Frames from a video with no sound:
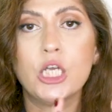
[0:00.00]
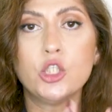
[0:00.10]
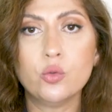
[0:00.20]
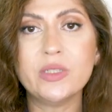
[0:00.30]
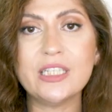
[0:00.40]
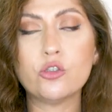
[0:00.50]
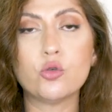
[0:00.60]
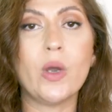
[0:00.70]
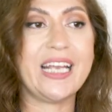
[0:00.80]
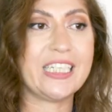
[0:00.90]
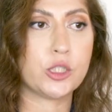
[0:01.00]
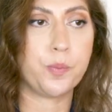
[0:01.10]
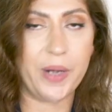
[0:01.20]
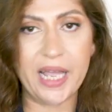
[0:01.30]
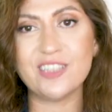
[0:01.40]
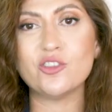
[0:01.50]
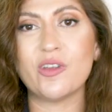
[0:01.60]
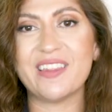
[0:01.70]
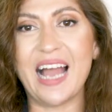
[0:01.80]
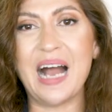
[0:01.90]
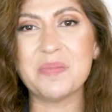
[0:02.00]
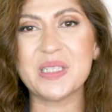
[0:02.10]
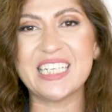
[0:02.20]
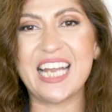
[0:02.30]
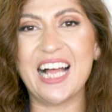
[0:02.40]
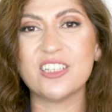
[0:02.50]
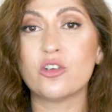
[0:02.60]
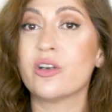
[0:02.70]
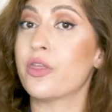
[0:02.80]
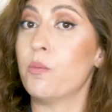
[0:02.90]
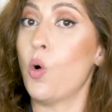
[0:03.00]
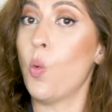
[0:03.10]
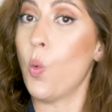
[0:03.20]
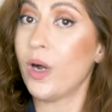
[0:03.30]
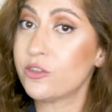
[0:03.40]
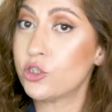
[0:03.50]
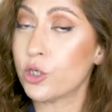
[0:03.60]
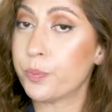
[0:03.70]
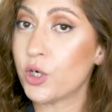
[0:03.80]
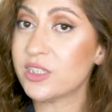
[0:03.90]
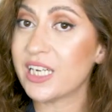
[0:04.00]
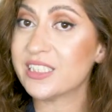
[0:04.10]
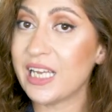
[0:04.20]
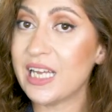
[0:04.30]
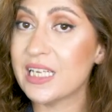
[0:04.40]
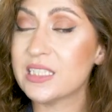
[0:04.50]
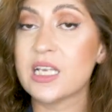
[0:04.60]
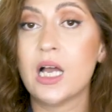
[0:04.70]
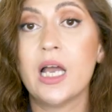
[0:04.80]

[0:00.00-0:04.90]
you need to explain to the Amazon algorithm what your product is